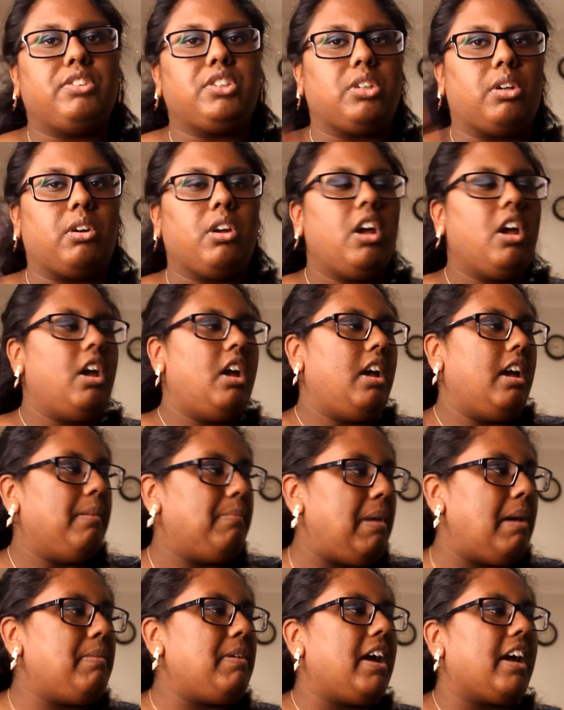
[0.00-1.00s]
So
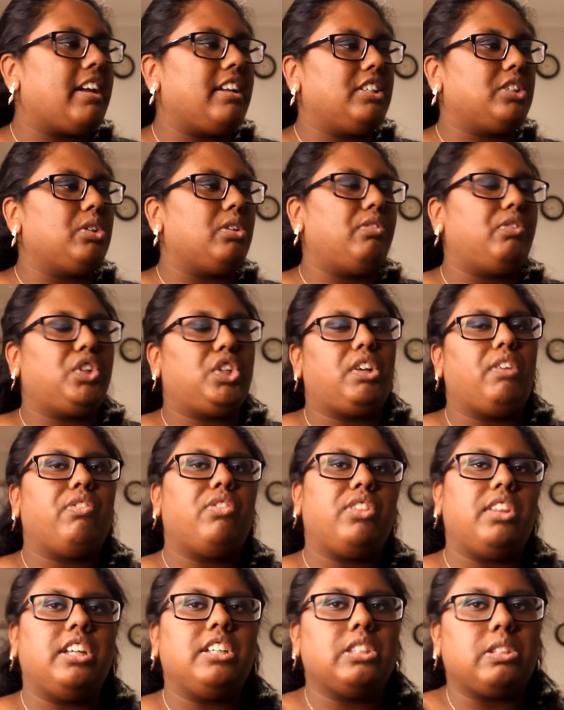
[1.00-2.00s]
maybe I can sort of
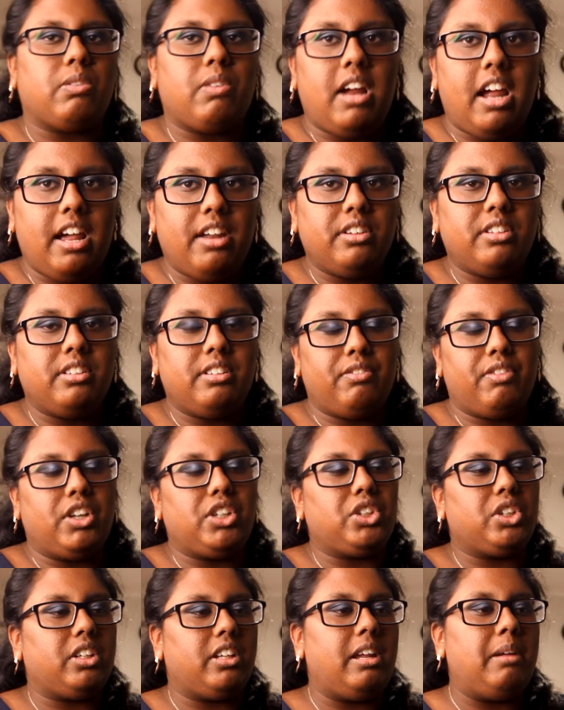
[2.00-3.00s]
shift things around
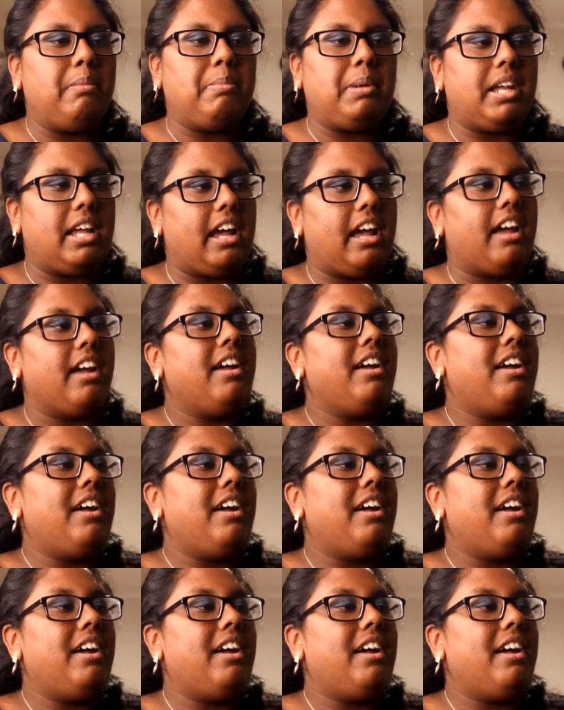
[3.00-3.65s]
eventually. But yeah.